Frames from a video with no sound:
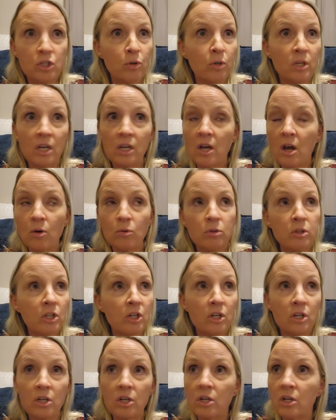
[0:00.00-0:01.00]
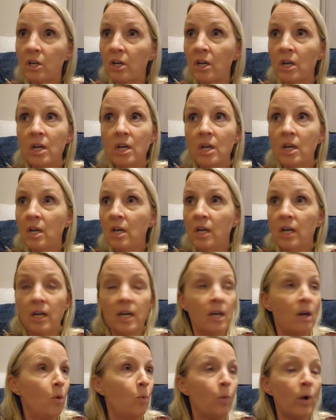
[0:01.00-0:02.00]
You can go look
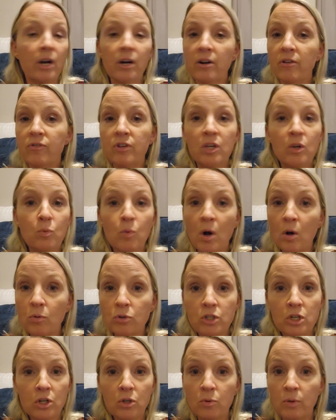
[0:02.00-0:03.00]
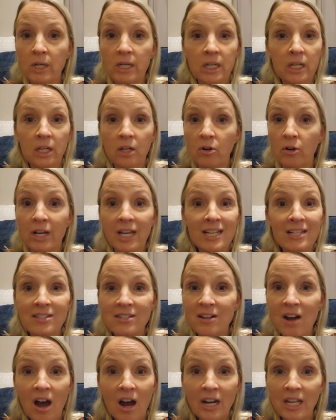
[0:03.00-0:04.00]
wherever you want to in here. He's
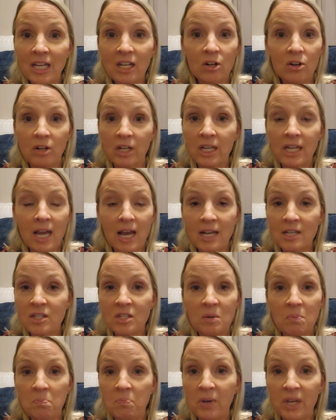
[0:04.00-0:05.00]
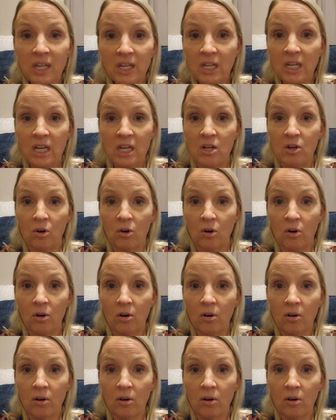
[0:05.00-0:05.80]
not here. He hasn't been here.